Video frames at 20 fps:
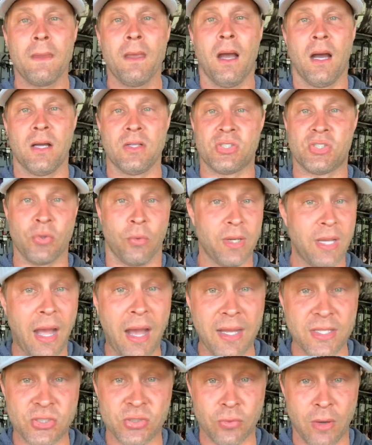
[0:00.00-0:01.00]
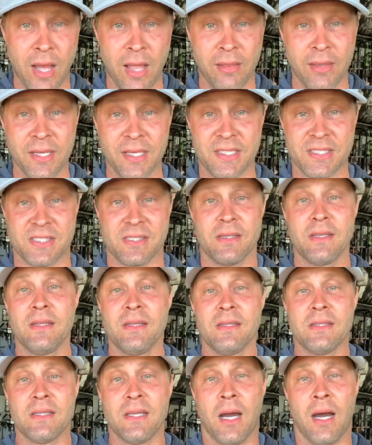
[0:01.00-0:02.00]
joint hydraulics.
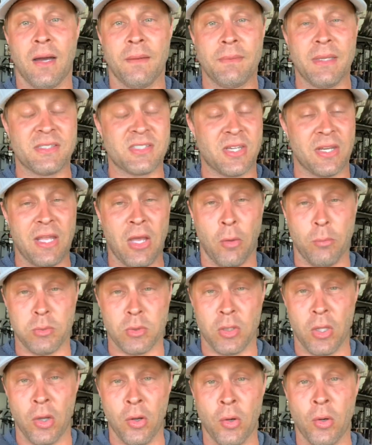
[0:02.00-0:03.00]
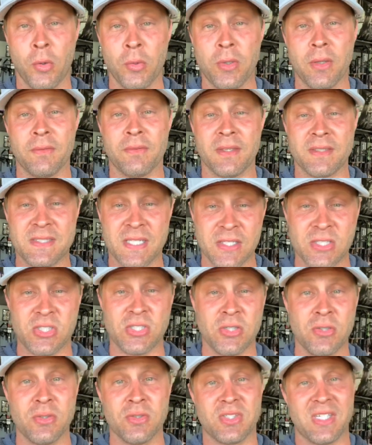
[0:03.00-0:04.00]
It's going to help load the
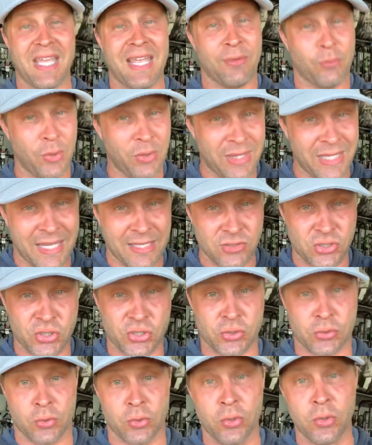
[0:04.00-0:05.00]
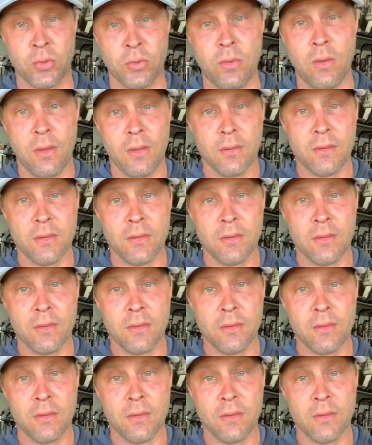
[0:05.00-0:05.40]
tissues and really get true